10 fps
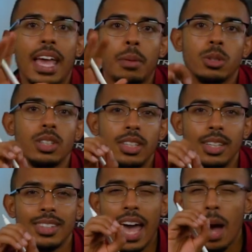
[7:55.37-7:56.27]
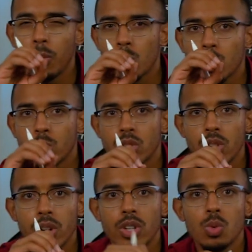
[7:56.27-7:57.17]
able to yield abnormal
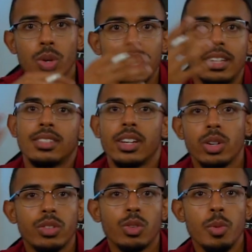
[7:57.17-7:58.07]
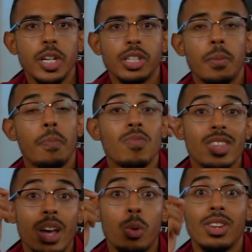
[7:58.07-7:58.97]
returns with insider information.
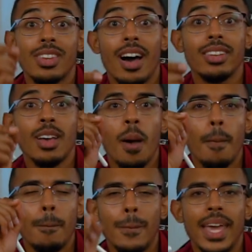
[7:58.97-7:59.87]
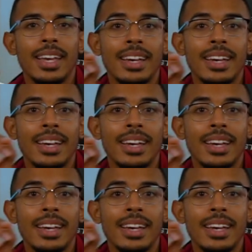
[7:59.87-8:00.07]
That would not make